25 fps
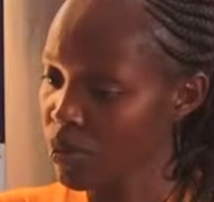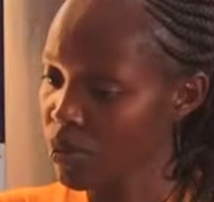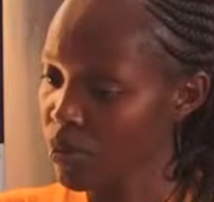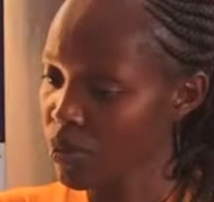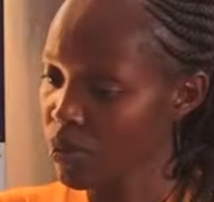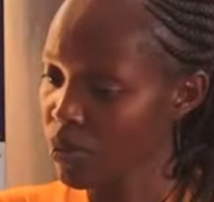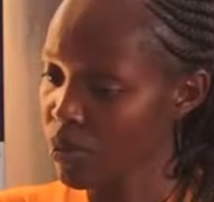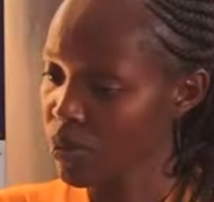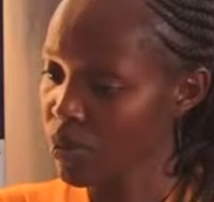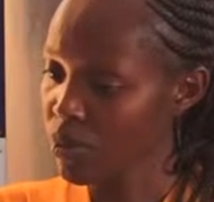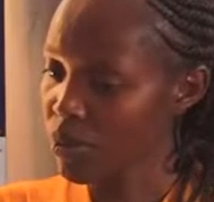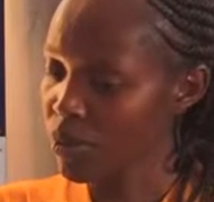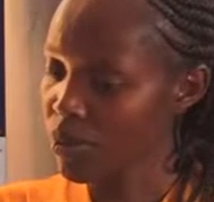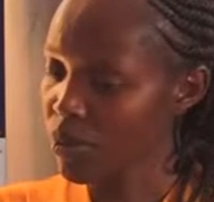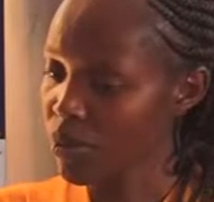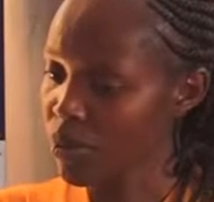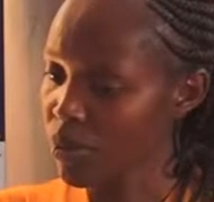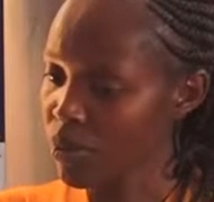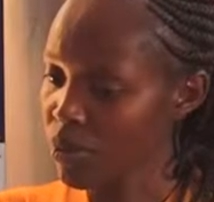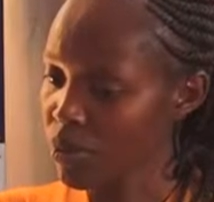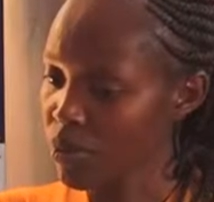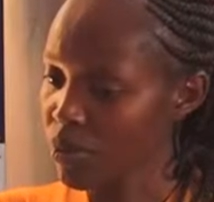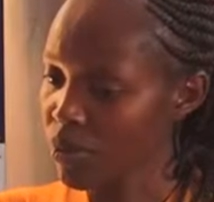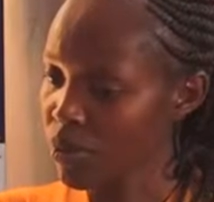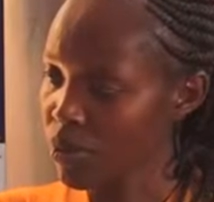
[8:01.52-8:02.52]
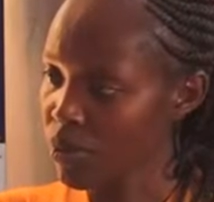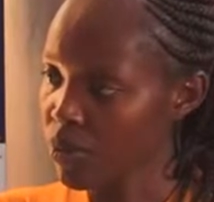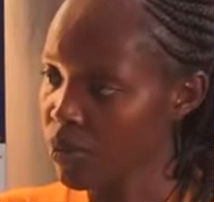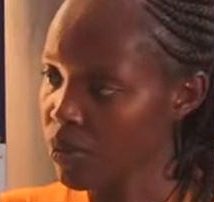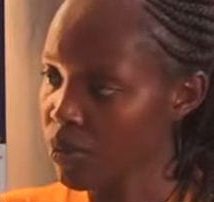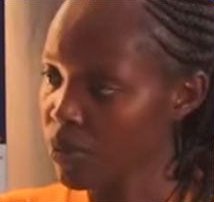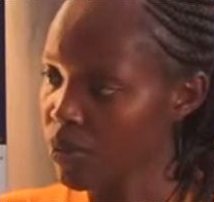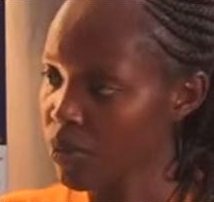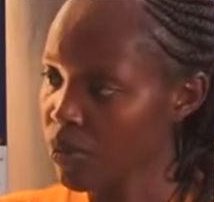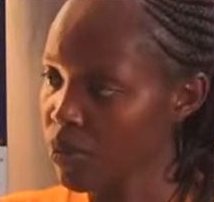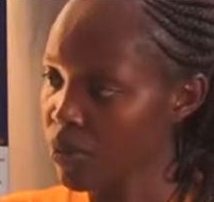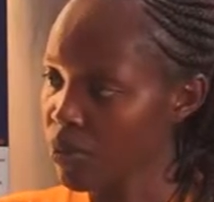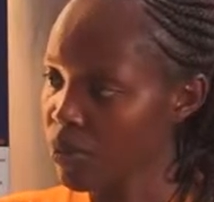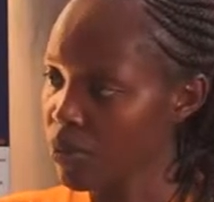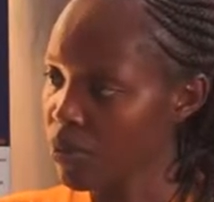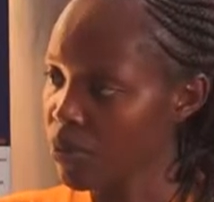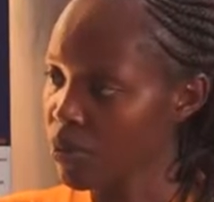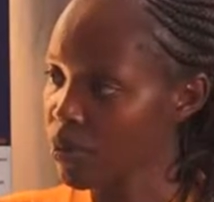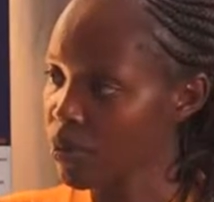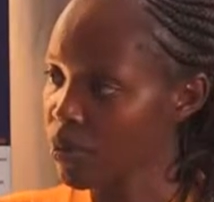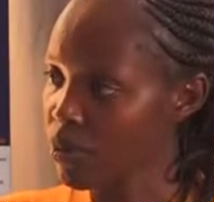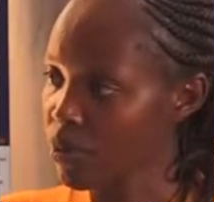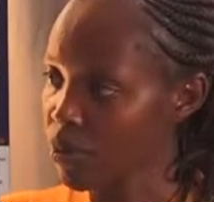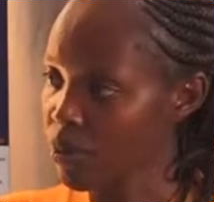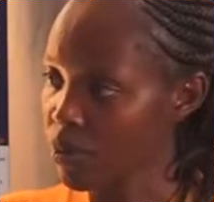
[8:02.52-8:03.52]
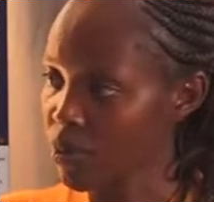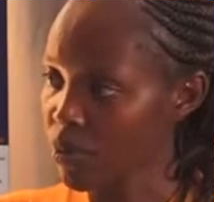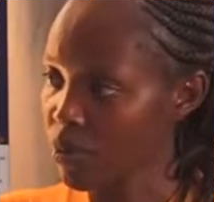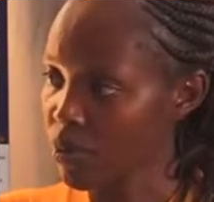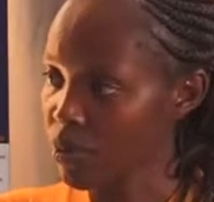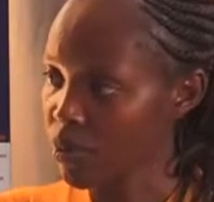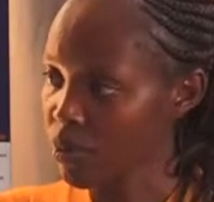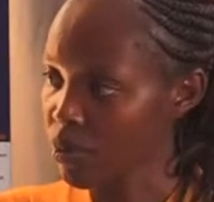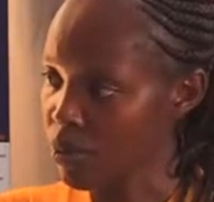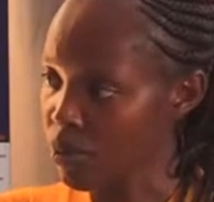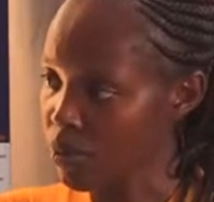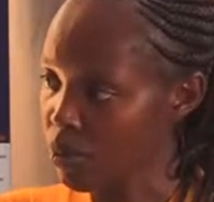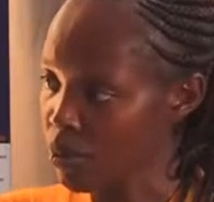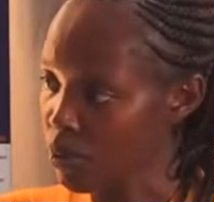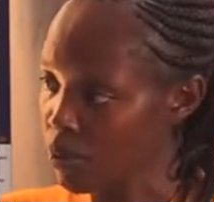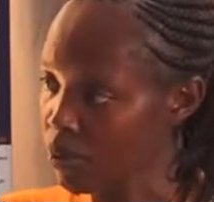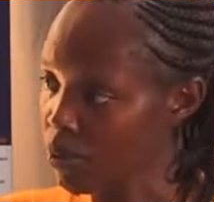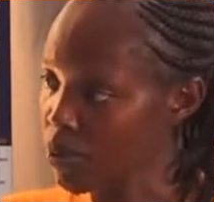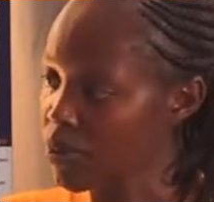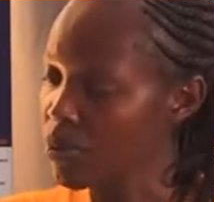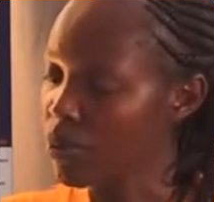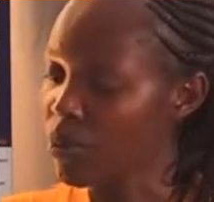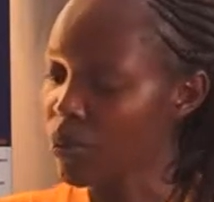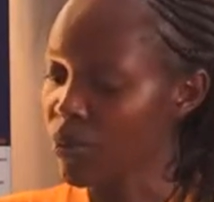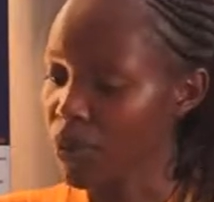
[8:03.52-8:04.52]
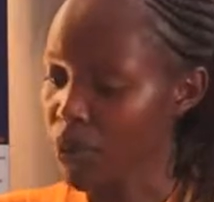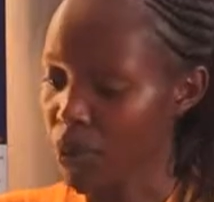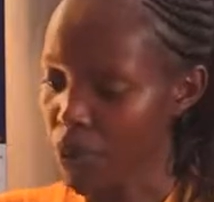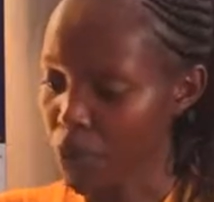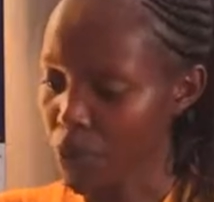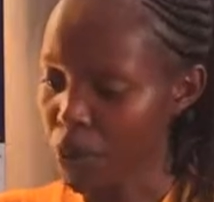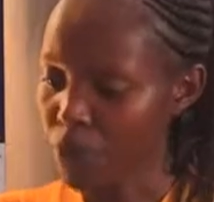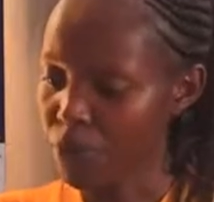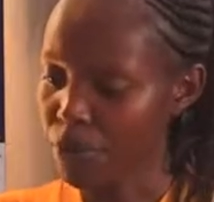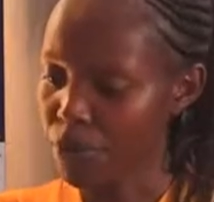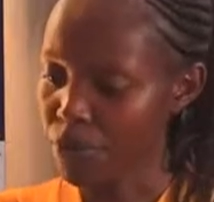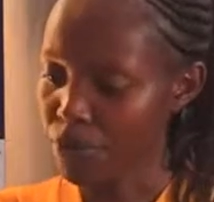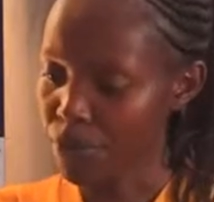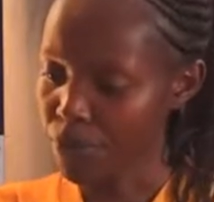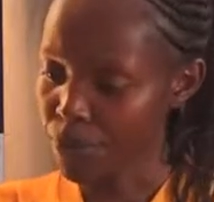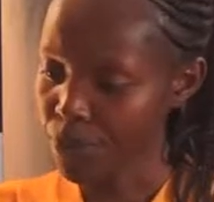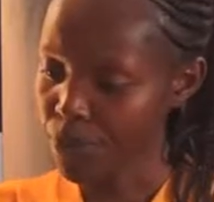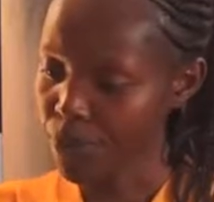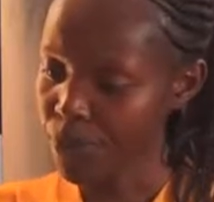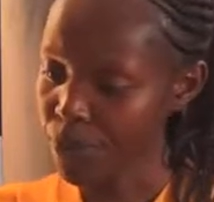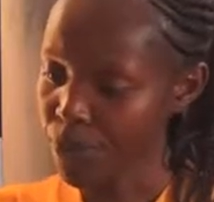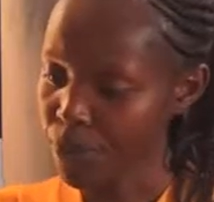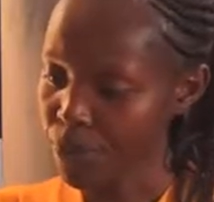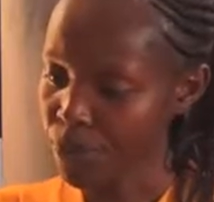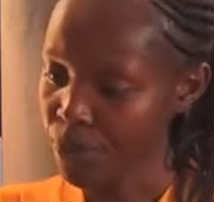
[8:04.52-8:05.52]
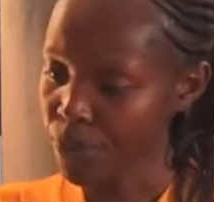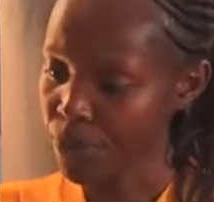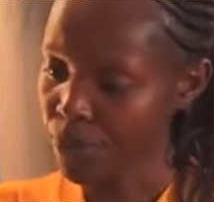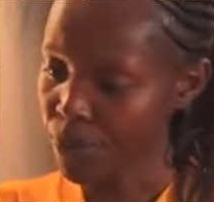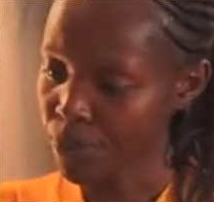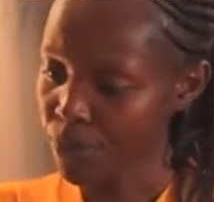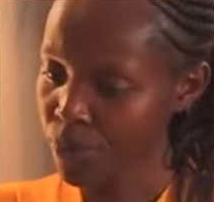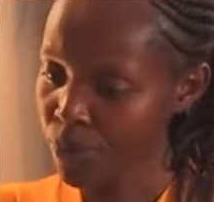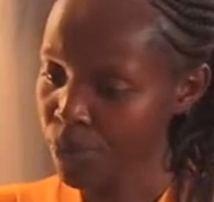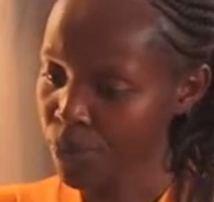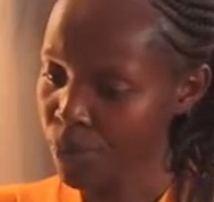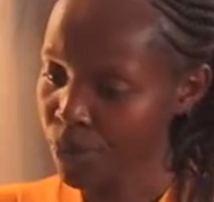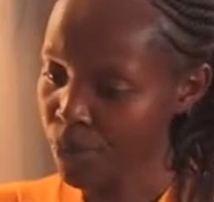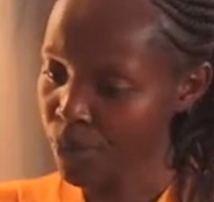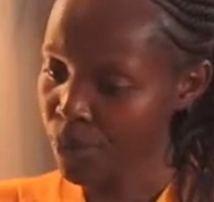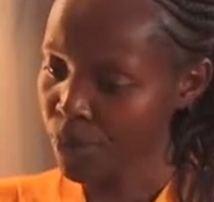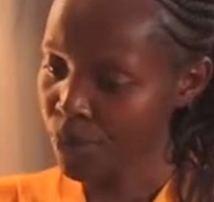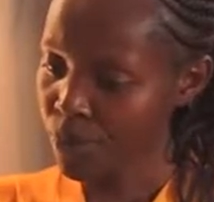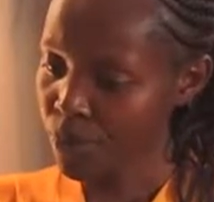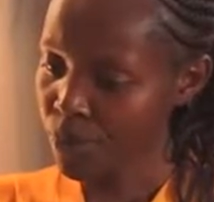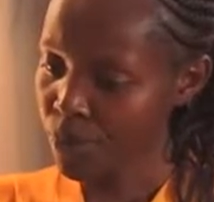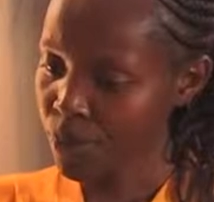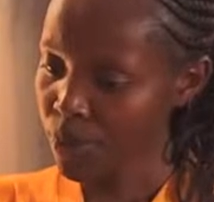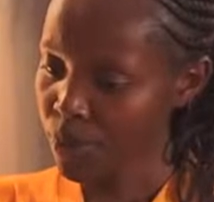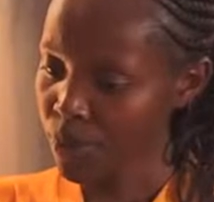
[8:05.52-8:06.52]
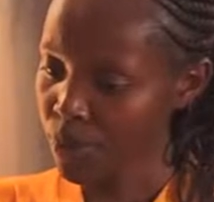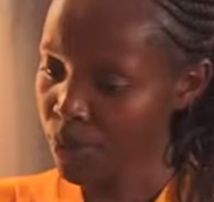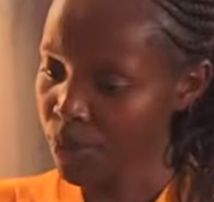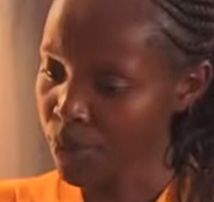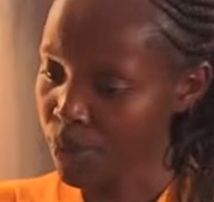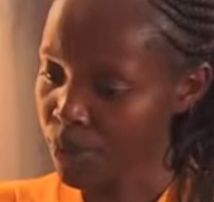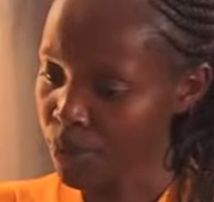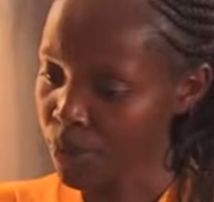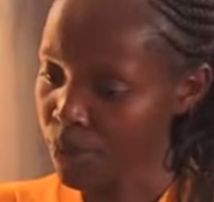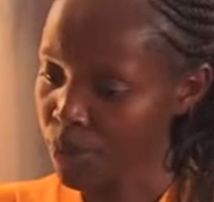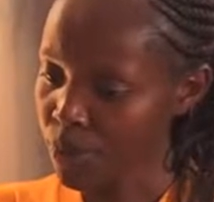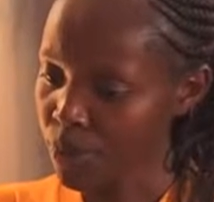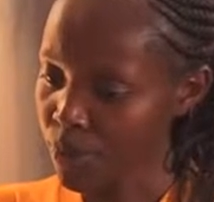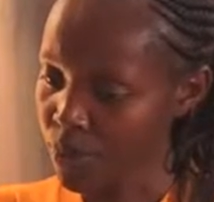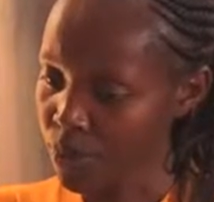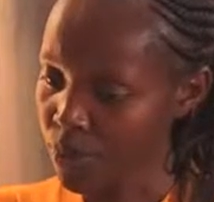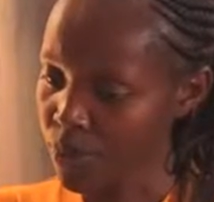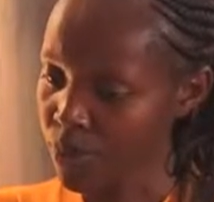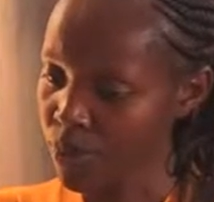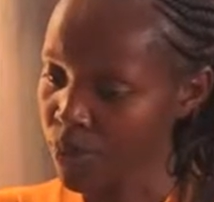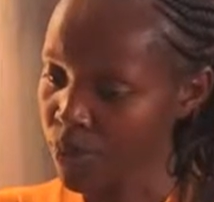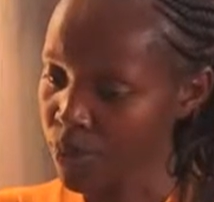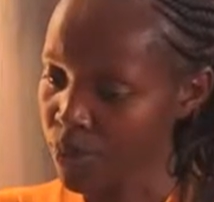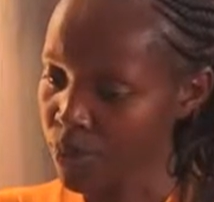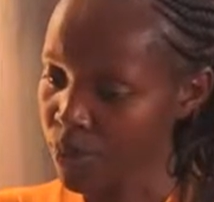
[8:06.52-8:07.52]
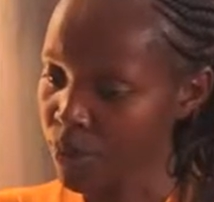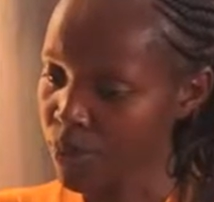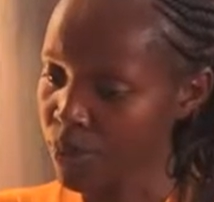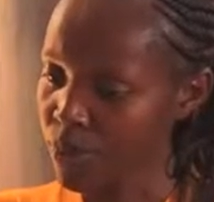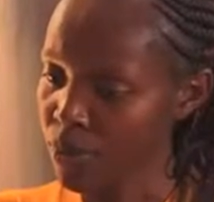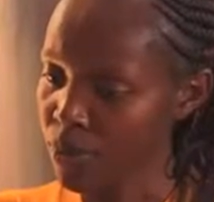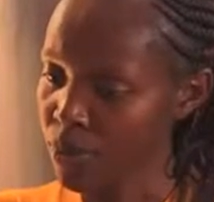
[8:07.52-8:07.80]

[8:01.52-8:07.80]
(silent)